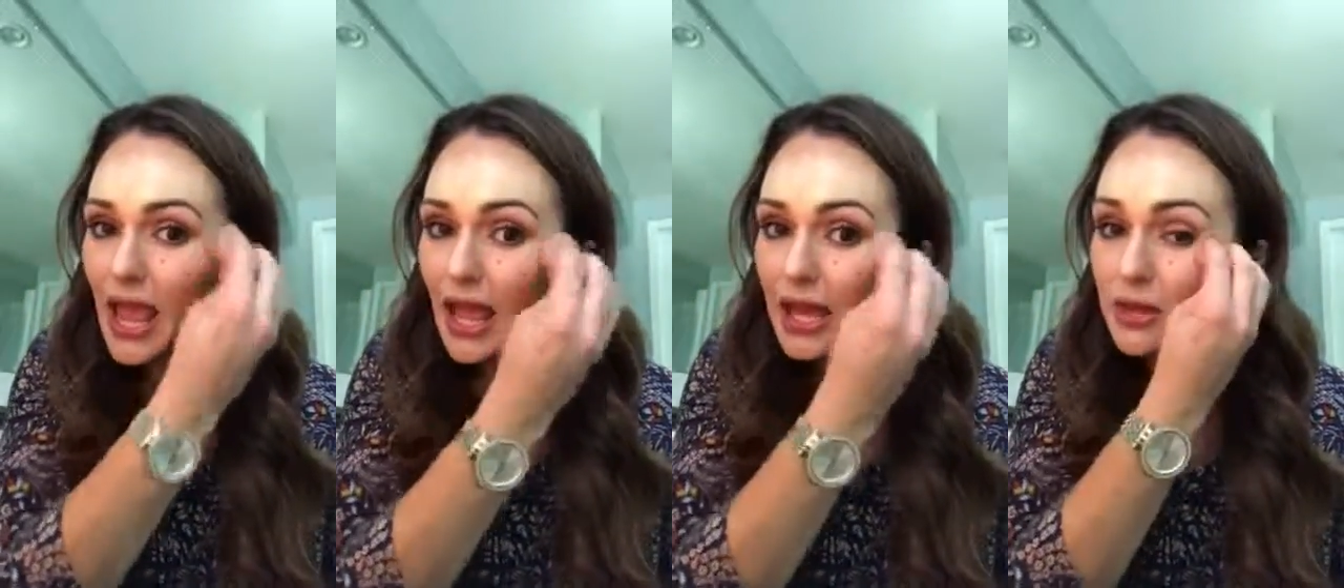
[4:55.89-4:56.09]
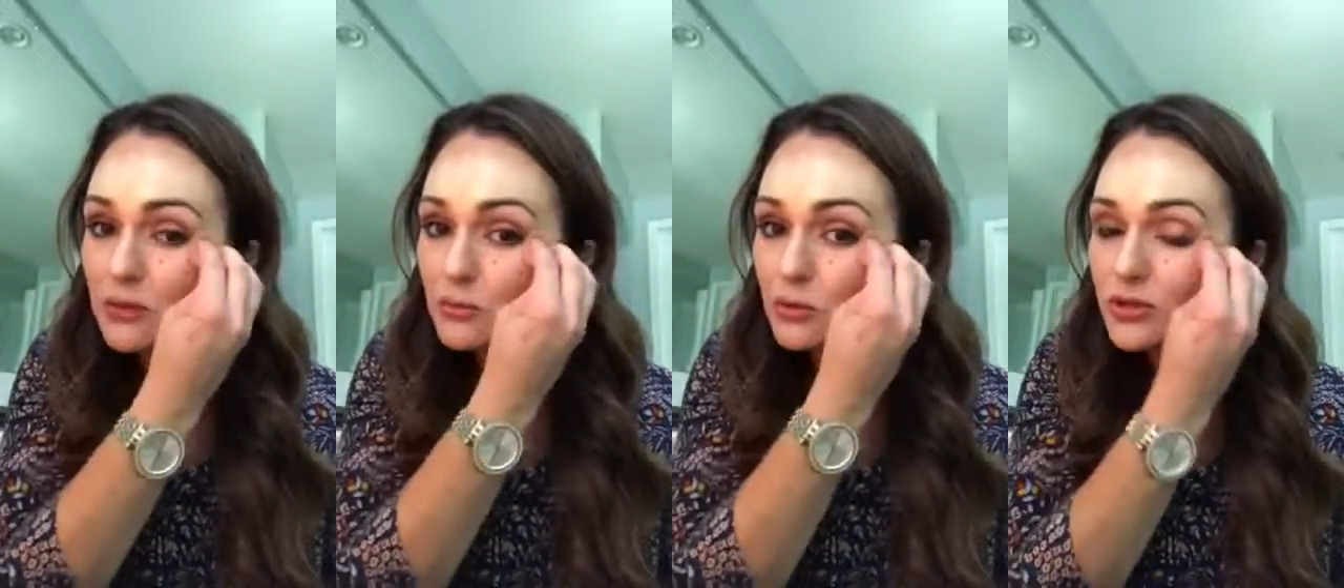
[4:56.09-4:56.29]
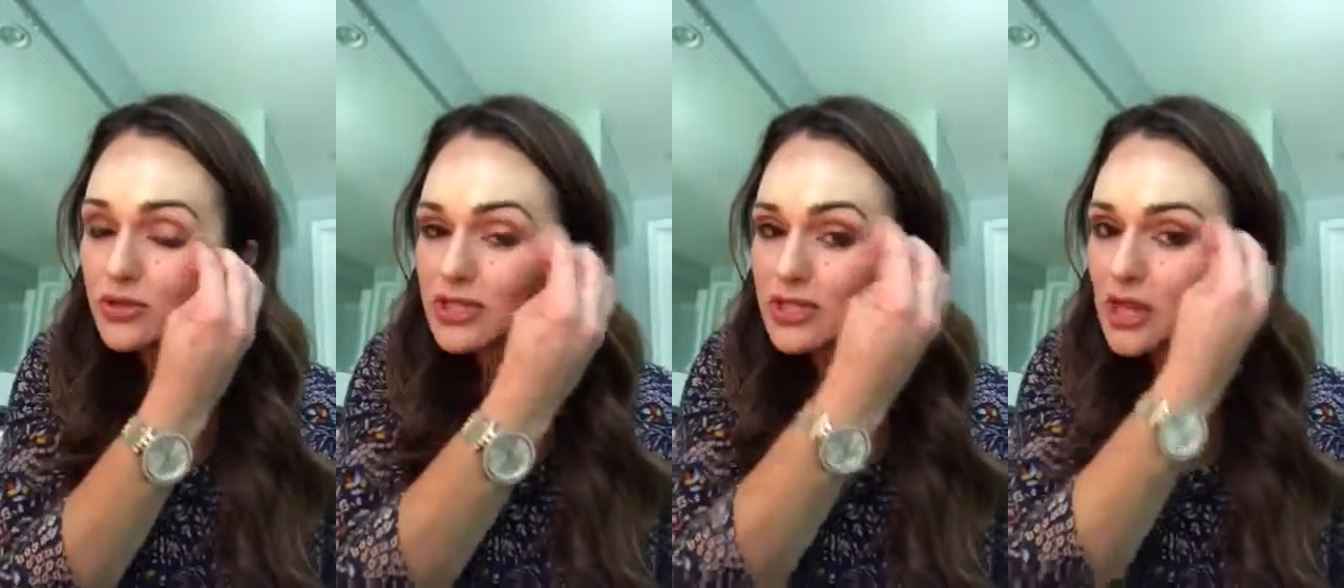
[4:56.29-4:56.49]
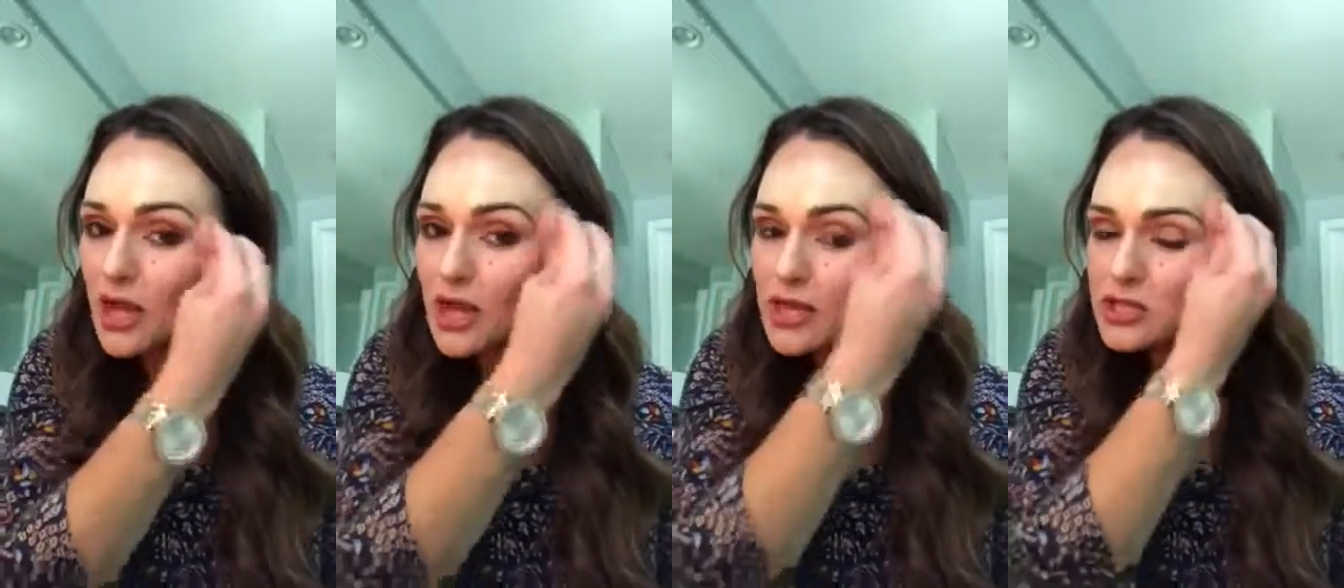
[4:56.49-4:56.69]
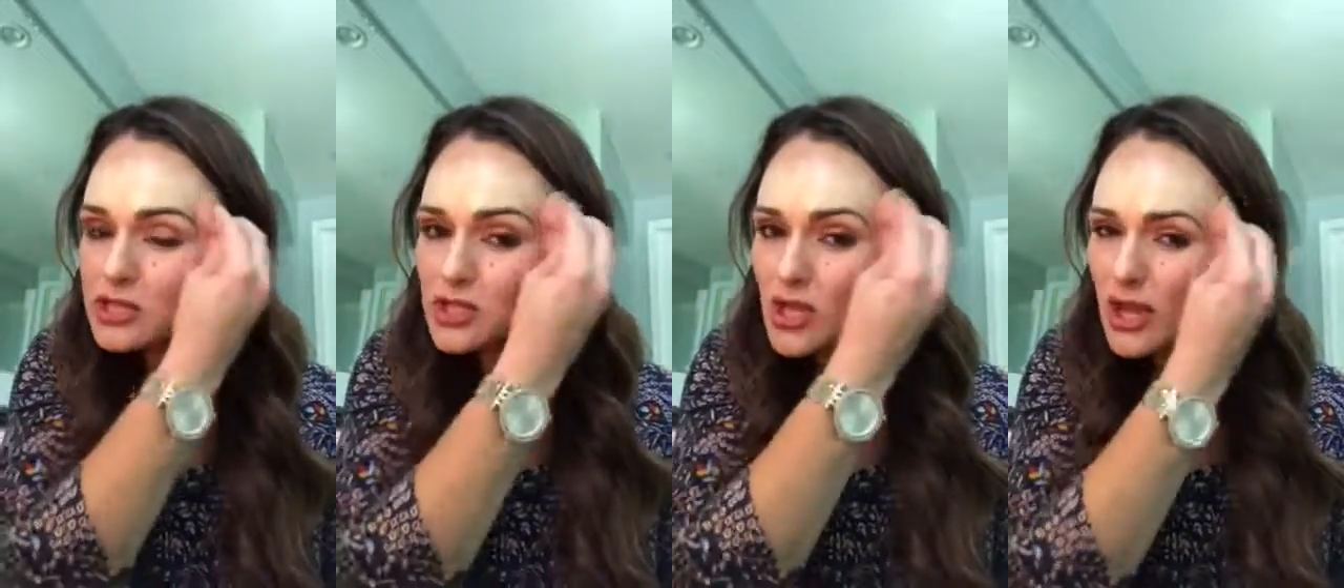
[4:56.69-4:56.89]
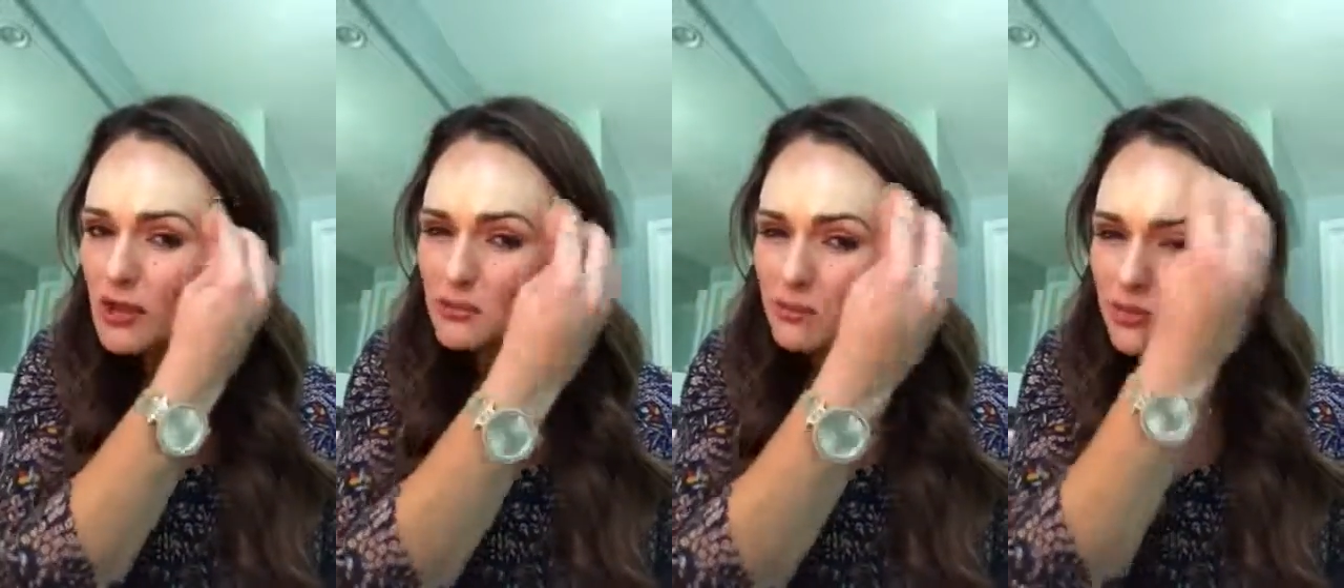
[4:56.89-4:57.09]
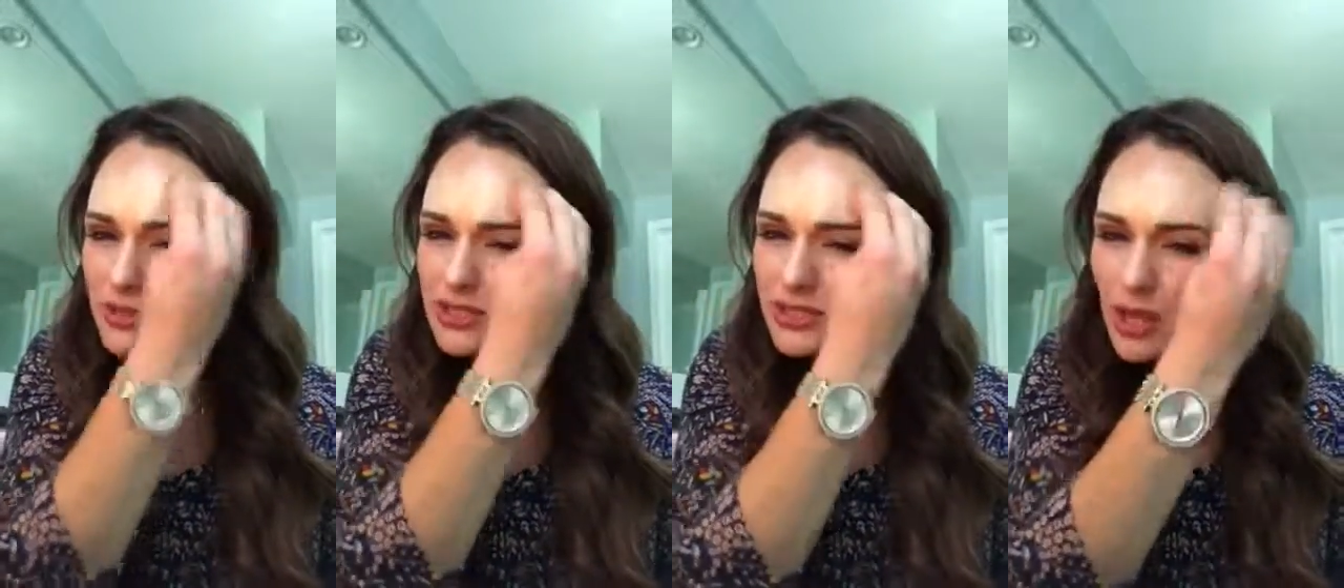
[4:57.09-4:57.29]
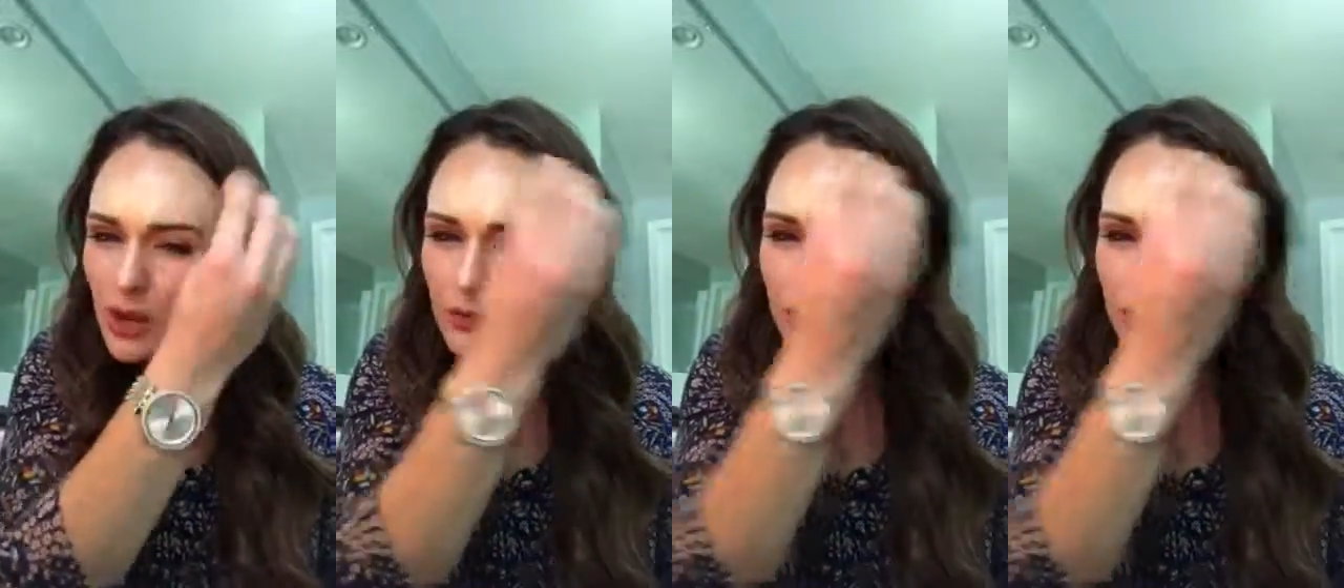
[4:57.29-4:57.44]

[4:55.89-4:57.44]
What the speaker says: And I'm really